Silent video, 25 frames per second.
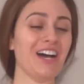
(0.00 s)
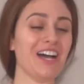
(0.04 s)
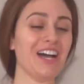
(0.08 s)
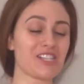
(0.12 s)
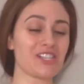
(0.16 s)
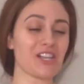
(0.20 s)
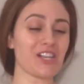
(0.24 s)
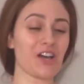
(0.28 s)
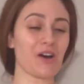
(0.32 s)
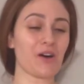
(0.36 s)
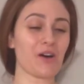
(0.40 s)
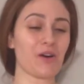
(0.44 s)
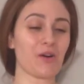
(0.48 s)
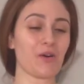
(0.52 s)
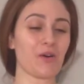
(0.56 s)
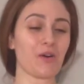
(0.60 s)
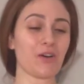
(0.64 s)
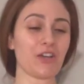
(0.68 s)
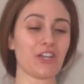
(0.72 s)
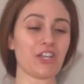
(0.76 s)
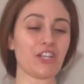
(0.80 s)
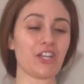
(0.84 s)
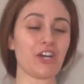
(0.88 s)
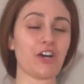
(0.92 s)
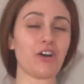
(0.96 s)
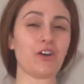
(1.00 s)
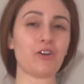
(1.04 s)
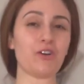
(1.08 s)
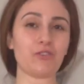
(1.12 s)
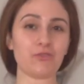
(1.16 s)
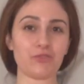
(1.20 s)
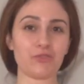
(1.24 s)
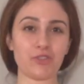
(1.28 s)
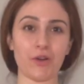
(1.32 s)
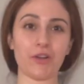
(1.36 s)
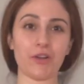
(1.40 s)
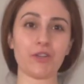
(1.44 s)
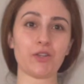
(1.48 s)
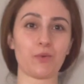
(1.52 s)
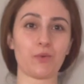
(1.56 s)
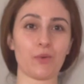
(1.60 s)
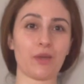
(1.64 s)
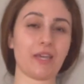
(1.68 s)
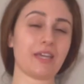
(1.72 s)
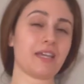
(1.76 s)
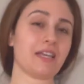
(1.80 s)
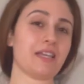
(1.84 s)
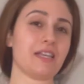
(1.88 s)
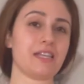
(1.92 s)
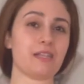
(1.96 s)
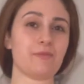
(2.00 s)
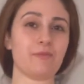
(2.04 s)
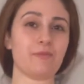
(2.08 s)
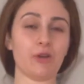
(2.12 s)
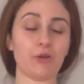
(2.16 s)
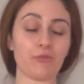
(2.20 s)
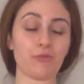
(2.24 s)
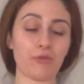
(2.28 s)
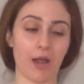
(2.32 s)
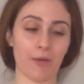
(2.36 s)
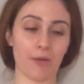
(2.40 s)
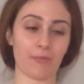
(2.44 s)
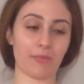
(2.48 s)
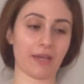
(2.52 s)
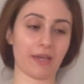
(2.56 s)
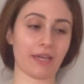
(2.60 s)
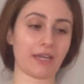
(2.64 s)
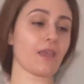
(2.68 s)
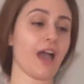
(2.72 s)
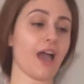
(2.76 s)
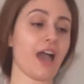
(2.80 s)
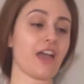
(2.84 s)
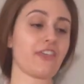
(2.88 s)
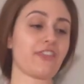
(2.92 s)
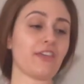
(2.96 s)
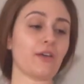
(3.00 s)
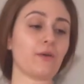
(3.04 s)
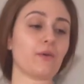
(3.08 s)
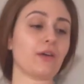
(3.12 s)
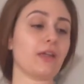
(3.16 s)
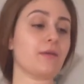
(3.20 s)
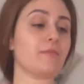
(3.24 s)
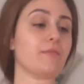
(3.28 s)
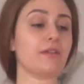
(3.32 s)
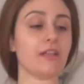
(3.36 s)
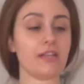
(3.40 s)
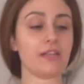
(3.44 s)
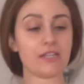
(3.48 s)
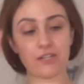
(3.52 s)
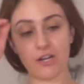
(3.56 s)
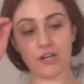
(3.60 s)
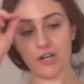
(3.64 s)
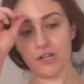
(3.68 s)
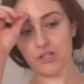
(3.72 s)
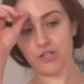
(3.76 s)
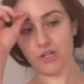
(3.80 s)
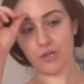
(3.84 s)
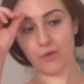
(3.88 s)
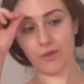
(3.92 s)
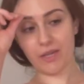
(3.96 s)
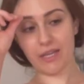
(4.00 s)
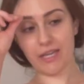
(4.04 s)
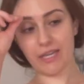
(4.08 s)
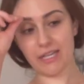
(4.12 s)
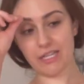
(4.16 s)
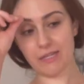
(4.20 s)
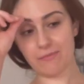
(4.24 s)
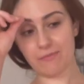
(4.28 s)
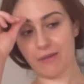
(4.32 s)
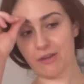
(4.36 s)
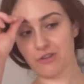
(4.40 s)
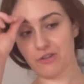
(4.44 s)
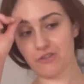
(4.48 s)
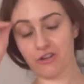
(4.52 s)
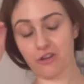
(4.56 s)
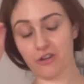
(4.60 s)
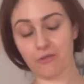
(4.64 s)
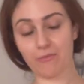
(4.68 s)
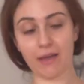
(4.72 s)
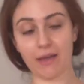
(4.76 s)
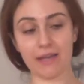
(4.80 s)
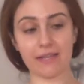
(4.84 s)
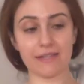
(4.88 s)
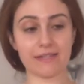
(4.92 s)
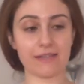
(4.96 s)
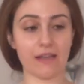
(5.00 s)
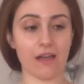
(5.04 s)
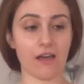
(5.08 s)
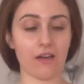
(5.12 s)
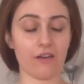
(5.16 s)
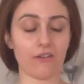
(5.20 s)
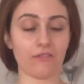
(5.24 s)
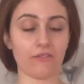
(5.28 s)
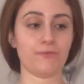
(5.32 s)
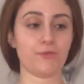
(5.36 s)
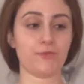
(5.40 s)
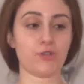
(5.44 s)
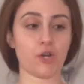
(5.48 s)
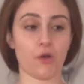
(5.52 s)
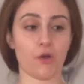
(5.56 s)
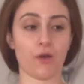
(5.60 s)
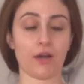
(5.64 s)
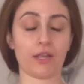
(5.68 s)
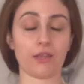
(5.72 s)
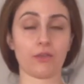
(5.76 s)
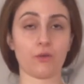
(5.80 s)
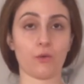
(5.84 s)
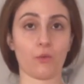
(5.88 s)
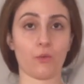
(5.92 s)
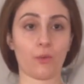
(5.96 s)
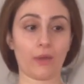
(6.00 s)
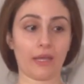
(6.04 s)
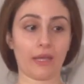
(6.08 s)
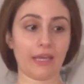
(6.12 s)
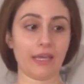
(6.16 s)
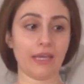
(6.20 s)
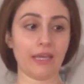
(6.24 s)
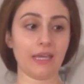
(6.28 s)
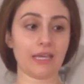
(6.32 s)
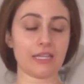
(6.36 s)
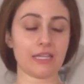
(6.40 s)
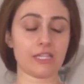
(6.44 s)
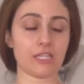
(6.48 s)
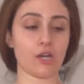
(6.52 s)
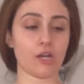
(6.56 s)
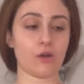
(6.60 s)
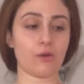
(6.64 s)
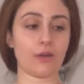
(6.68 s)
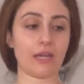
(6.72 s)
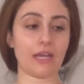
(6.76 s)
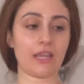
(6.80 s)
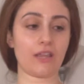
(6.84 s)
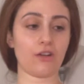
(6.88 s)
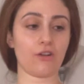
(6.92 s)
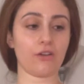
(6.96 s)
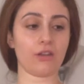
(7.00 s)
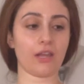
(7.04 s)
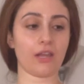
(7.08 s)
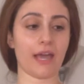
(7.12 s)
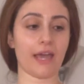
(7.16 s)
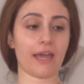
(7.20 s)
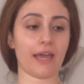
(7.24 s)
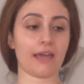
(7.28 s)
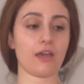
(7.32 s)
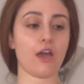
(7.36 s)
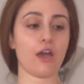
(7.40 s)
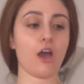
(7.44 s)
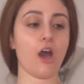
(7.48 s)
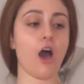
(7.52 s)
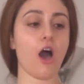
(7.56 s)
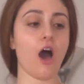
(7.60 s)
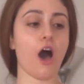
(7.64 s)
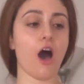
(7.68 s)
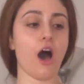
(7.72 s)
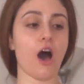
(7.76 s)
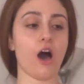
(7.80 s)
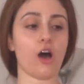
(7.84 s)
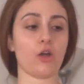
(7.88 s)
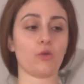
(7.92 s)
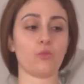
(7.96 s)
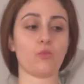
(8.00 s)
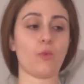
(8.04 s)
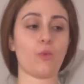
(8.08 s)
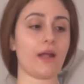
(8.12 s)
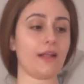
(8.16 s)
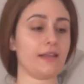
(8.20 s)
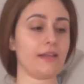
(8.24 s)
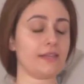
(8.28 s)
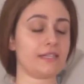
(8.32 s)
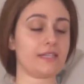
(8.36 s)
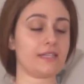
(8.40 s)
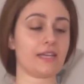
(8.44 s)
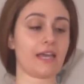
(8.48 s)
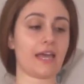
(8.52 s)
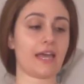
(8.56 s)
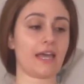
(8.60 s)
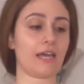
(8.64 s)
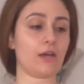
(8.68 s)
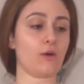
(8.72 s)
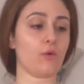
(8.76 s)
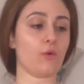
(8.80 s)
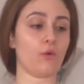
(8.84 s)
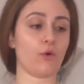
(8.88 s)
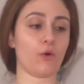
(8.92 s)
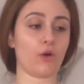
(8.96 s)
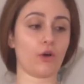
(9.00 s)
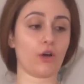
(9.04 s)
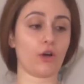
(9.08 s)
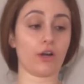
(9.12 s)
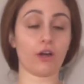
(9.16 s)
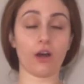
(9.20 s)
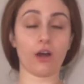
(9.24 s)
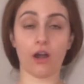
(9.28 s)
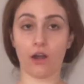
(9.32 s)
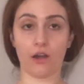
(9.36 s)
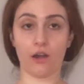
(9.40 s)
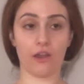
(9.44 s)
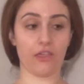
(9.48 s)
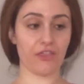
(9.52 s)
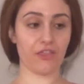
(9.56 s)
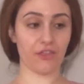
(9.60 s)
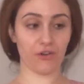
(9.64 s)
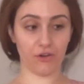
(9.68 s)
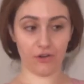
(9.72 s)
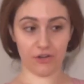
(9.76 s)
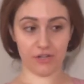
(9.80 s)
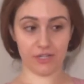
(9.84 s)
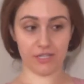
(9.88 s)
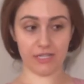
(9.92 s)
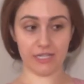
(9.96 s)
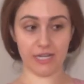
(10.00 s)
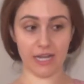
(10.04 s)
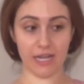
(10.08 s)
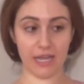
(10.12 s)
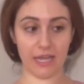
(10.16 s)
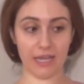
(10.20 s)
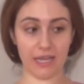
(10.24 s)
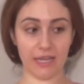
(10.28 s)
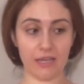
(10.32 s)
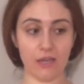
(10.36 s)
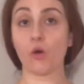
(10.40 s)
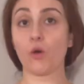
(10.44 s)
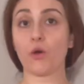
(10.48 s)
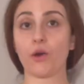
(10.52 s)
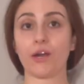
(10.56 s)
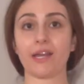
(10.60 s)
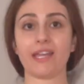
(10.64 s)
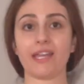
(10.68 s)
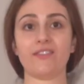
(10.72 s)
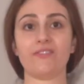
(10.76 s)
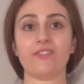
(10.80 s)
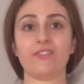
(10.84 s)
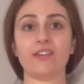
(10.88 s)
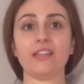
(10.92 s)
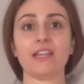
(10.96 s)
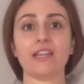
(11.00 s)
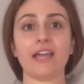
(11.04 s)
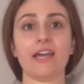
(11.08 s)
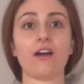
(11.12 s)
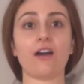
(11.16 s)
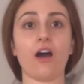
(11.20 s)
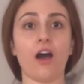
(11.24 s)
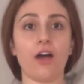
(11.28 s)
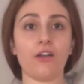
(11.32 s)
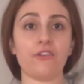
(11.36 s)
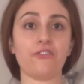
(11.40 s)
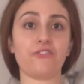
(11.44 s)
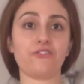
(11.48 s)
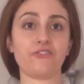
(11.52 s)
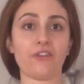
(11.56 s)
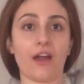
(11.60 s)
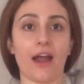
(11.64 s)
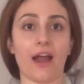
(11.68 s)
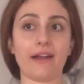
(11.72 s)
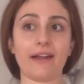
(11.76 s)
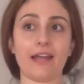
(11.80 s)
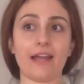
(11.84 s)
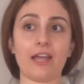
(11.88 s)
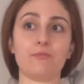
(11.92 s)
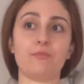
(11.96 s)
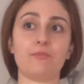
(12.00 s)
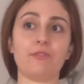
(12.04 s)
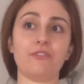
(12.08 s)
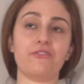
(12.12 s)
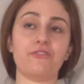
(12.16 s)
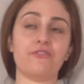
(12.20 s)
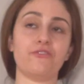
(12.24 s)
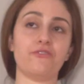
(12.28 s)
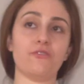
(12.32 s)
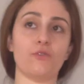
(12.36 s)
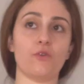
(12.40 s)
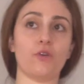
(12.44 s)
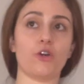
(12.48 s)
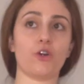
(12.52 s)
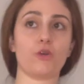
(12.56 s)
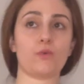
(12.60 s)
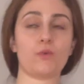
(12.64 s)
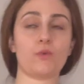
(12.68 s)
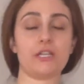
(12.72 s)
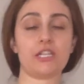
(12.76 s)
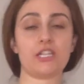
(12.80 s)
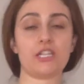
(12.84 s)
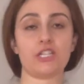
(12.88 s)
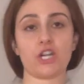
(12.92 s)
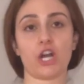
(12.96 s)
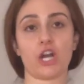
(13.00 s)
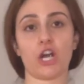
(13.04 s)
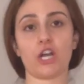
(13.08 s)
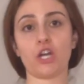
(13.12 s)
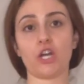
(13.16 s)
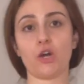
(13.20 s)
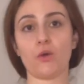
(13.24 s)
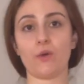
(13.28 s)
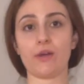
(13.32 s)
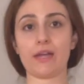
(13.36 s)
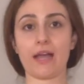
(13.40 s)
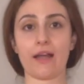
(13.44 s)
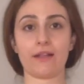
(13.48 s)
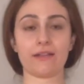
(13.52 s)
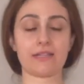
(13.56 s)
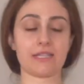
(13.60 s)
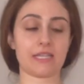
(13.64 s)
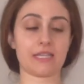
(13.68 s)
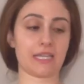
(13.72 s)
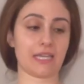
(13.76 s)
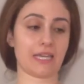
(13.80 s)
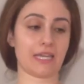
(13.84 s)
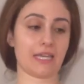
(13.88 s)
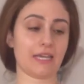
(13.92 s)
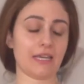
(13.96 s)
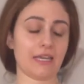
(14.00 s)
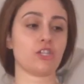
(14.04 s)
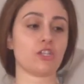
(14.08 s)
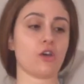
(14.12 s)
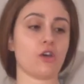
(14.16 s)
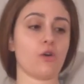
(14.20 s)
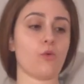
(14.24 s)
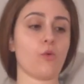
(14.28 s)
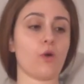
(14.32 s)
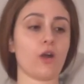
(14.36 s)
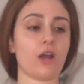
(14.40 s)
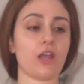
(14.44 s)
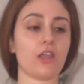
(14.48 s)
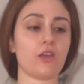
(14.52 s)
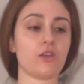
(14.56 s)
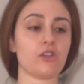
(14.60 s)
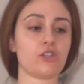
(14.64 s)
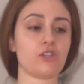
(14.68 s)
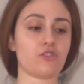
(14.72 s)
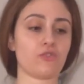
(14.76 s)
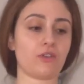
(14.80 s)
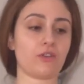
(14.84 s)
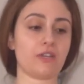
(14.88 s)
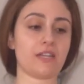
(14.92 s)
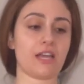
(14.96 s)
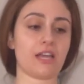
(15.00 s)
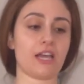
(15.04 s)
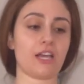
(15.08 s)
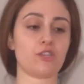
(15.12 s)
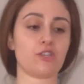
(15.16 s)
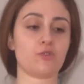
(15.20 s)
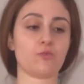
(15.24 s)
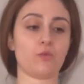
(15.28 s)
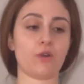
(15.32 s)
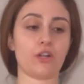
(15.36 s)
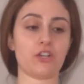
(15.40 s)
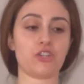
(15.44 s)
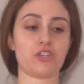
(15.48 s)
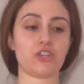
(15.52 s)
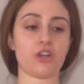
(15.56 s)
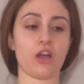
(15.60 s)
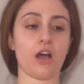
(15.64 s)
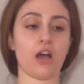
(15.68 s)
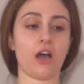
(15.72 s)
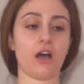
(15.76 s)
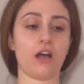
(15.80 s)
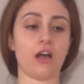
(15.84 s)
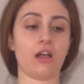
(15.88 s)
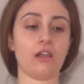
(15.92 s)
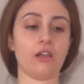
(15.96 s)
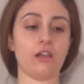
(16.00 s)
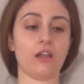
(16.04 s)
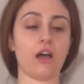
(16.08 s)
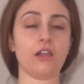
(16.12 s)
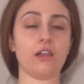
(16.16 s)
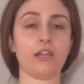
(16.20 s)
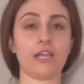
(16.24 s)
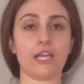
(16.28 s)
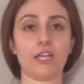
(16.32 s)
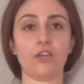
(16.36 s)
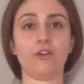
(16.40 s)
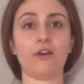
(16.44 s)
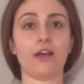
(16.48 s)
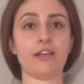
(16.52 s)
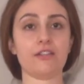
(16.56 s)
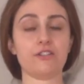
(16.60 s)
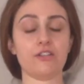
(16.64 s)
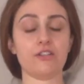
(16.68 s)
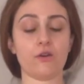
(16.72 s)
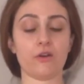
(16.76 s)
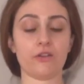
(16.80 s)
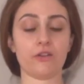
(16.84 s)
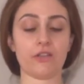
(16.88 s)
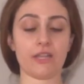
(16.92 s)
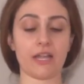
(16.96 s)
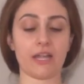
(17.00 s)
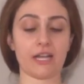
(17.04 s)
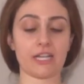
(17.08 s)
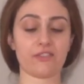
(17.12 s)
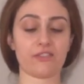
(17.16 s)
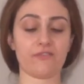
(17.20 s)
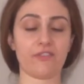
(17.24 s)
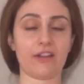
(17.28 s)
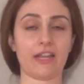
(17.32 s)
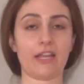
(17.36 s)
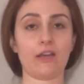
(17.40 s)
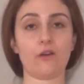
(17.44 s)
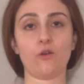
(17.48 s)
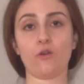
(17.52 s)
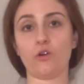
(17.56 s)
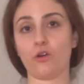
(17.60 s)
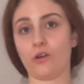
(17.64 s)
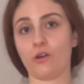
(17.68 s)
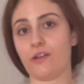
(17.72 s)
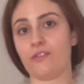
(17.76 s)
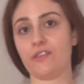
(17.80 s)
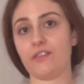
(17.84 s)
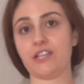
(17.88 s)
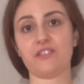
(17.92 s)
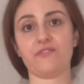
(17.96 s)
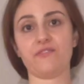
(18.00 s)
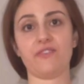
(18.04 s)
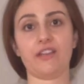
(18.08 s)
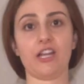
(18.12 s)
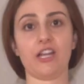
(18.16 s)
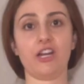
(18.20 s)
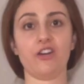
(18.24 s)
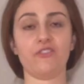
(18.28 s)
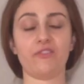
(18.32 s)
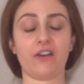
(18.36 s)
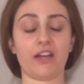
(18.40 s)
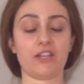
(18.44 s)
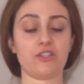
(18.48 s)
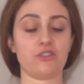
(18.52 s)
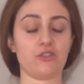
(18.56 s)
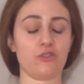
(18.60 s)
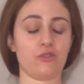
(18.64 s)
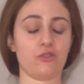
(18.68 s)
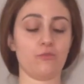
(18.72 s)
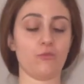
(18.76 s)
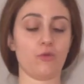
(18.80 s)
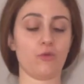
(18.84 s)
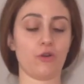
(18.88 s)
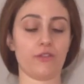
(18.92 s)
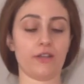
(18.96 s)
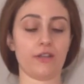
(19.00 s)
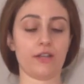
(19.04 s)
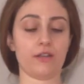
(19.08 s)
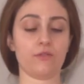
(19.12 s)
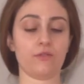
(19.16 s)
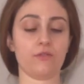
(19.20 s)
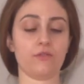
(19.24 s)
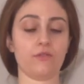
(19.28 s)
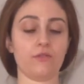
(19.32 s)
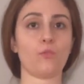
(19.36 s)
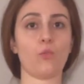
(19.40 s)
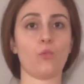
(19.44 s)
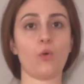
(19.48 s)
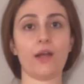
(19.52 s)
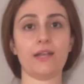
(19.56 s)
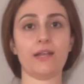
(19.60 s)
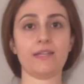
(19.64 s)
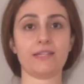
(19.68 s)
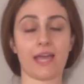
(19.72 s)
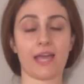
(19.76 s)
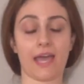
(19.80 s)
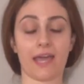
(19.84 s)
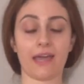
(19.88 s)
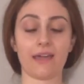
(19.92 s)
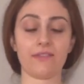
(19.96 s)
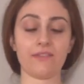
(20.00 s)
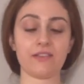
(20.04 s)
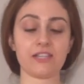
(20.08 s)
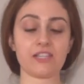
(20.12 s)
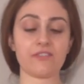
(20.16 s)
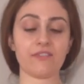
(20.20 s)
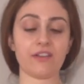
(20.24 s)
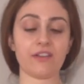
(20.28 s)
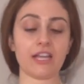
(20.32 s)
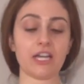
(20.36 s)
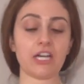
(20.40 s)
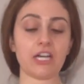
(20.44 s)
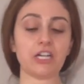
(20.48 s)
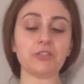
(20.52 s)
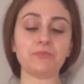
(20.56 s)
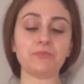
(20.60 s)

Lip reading: So, you know, during the week is meal prepping. I think what I'm gonna start doing is measuring myself during the week. So either, like, on Wednesday or on Thursday, or even like on Friday before we start going out to eat. So one of those 3 days, which I'll let you guys know in the next video, or in this video if I do more than one day in this video.